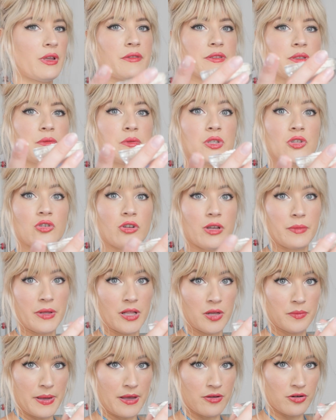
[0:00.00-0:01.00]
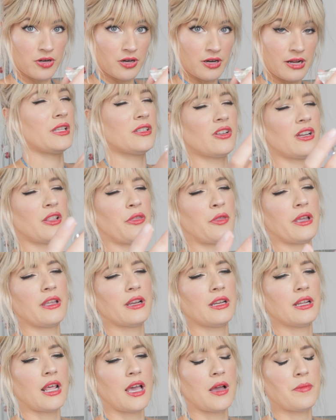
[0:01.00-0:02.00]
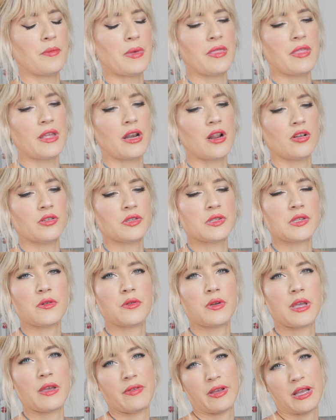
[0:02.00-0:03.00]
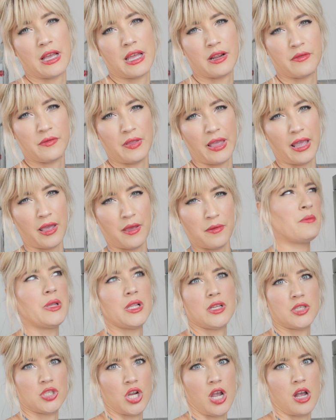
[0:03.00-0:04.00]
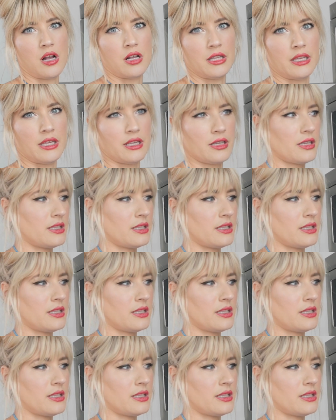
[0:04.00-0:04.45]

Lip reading: have some soy milk powder. It's gonna thicken it up and then also give it kind of like a milk chocolate